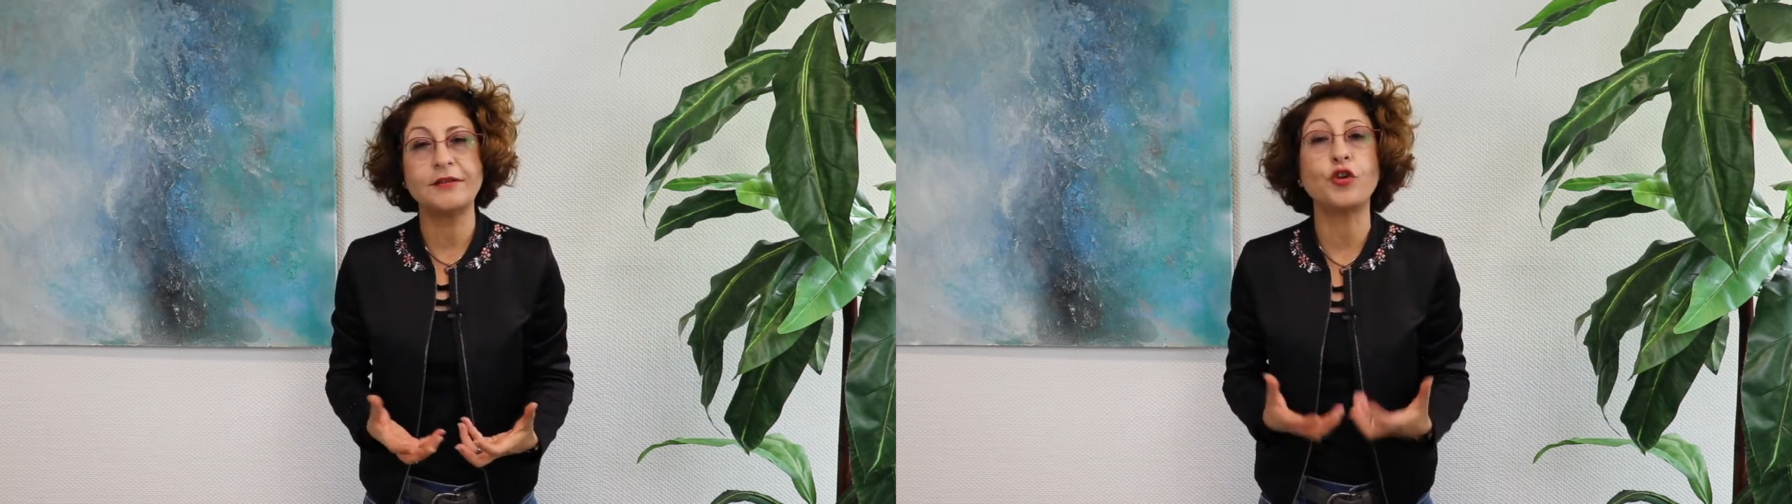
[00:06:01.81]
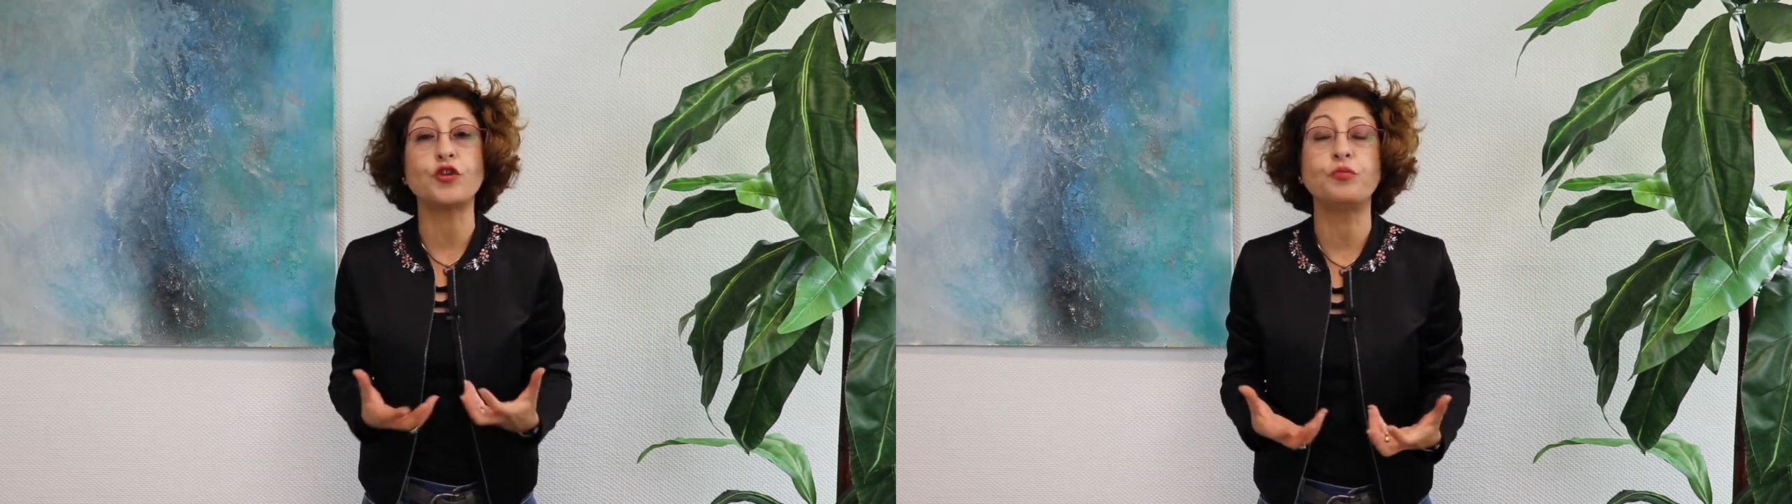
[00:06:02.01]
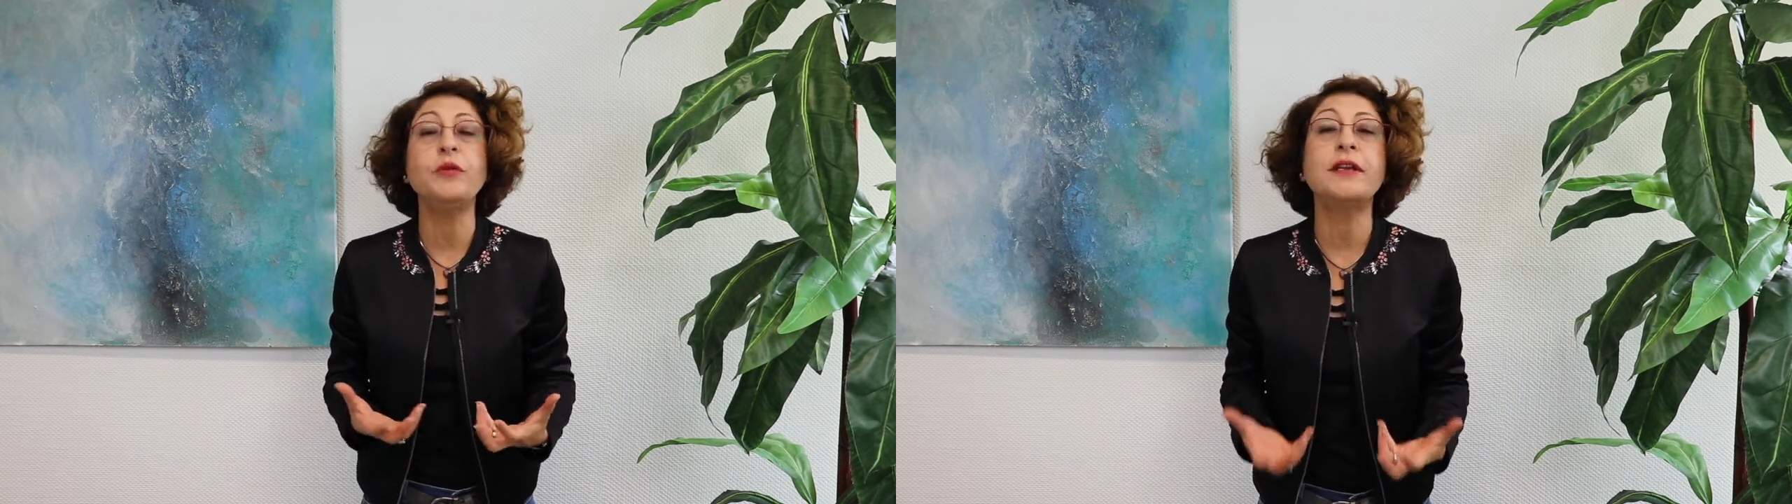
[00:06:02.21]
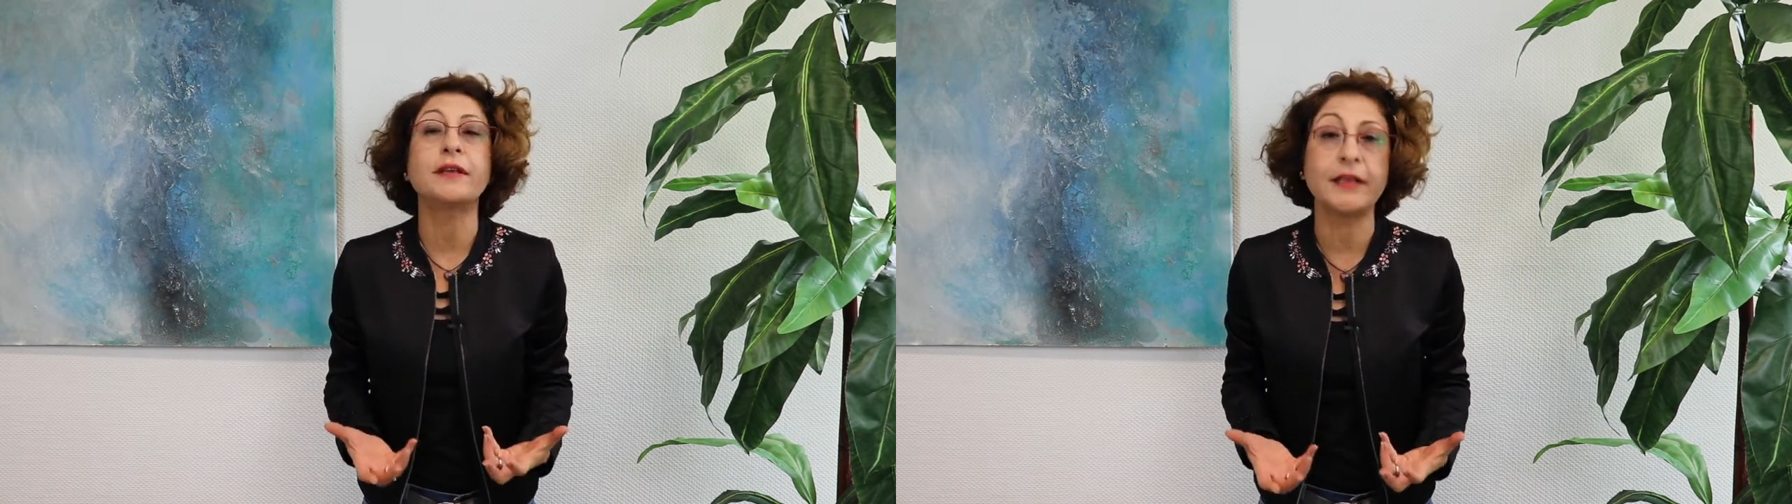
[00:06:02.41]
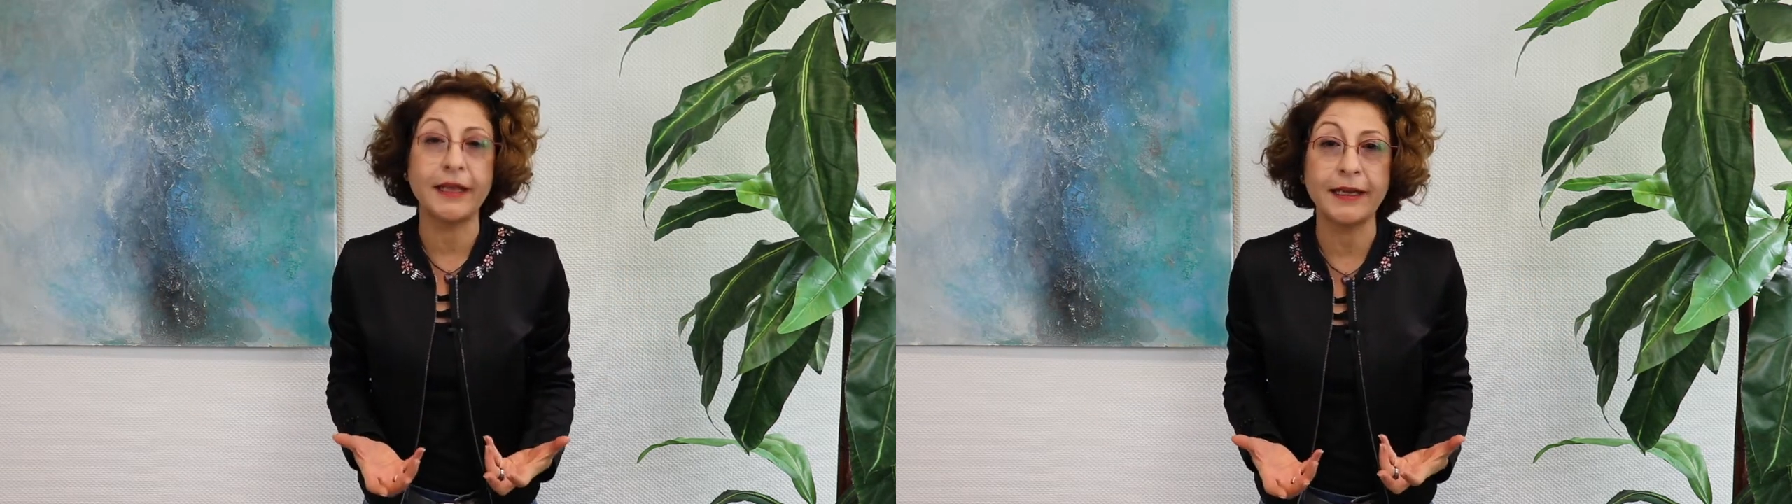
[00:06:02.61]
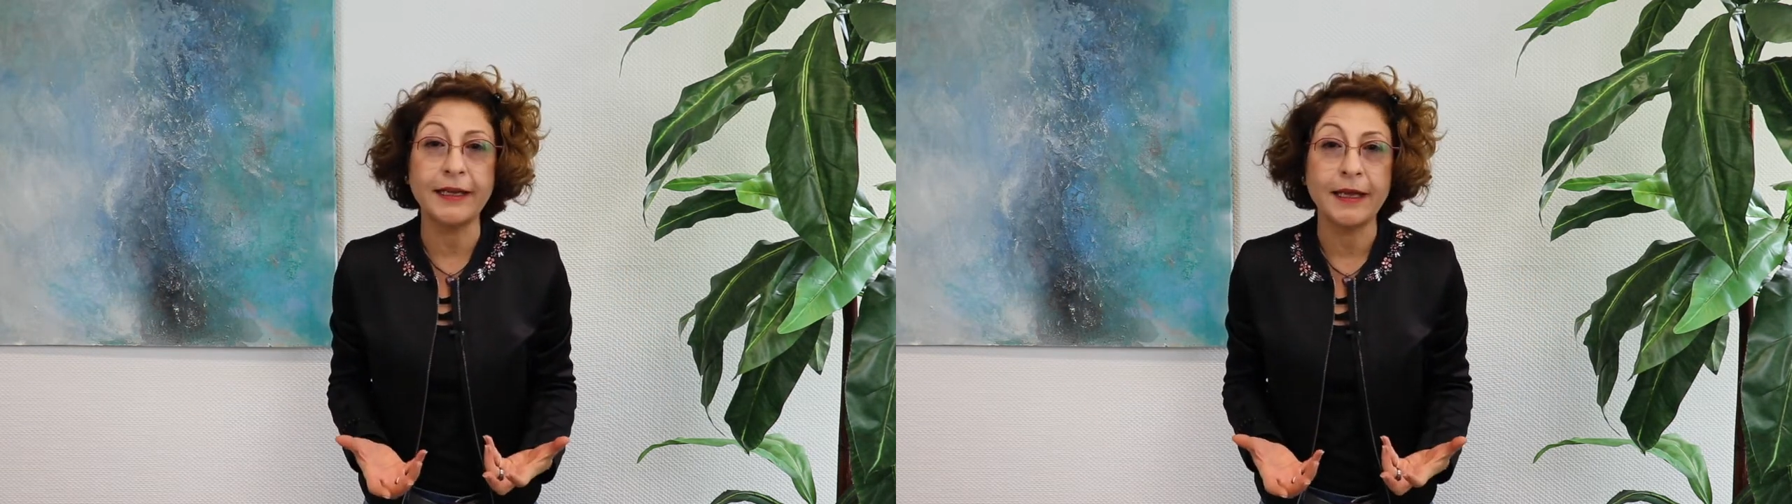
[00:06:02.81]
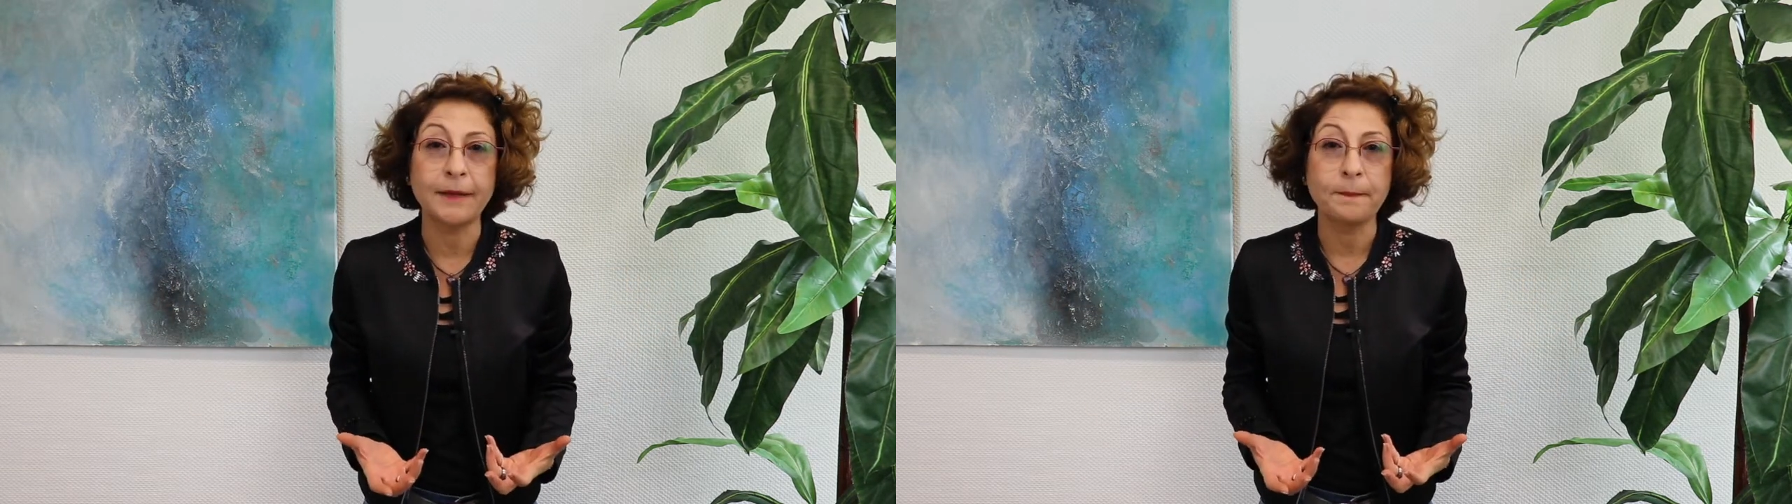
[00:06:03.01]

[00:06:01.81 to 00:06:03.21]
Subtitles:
don't mean a thing